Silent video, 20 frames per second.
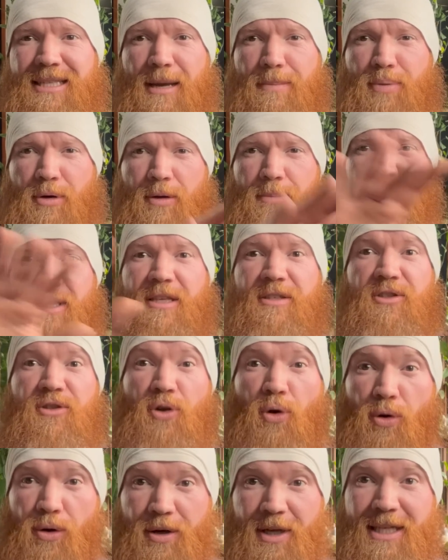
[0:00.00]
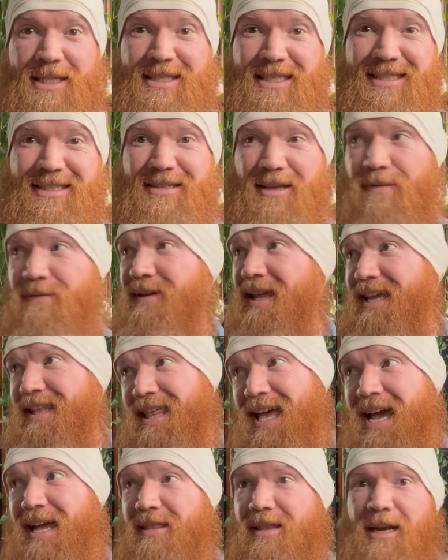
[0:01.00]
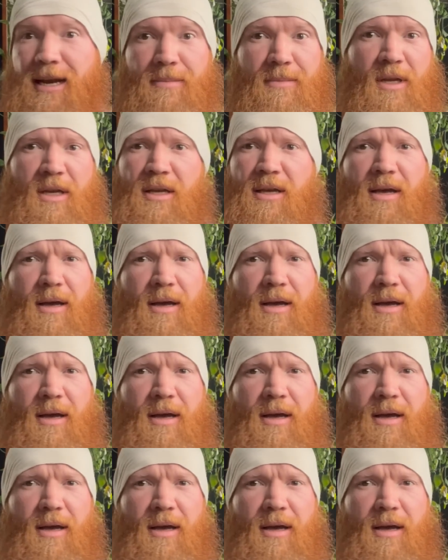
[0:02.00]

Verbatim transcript: I put them in the stories and stuff like that that I'm